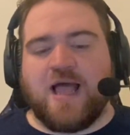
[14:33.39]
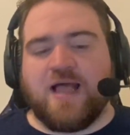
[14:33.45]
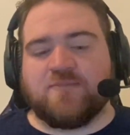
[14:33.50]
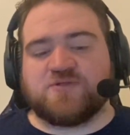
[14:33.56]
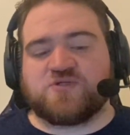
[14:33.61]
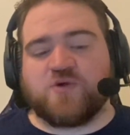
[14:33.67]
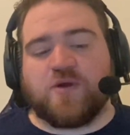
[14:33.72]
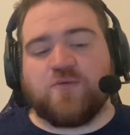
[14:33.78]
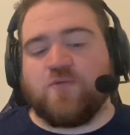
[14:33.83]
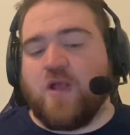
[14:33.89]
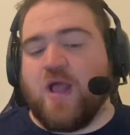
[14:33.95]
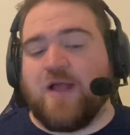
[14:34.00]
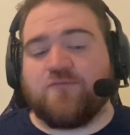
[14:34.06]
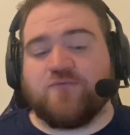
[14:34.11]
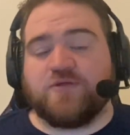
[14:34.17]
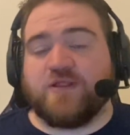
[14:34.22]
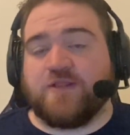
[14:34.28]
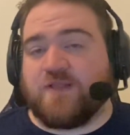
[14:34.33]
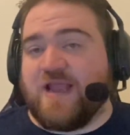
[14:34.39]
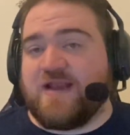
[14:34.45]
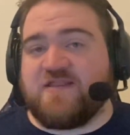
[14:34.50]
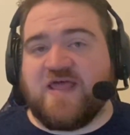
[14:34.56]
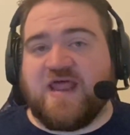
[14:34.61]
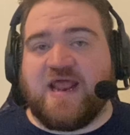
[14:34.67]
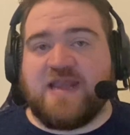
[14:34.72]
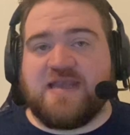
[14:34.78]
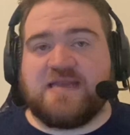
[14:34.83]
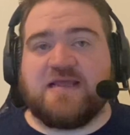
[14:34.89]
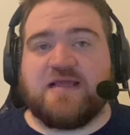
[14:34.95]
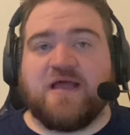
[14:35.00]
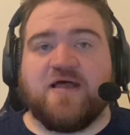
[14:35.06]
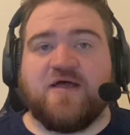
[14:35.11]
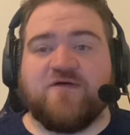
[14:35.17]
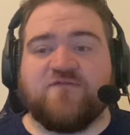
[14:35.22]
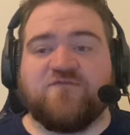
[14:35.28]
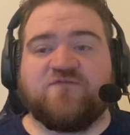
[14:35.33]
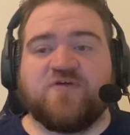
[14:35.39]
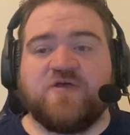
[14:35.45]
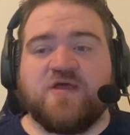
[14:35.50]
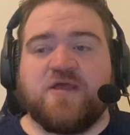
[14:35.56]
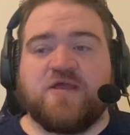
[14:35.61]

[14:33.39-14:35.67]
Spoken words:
So I really like that idea of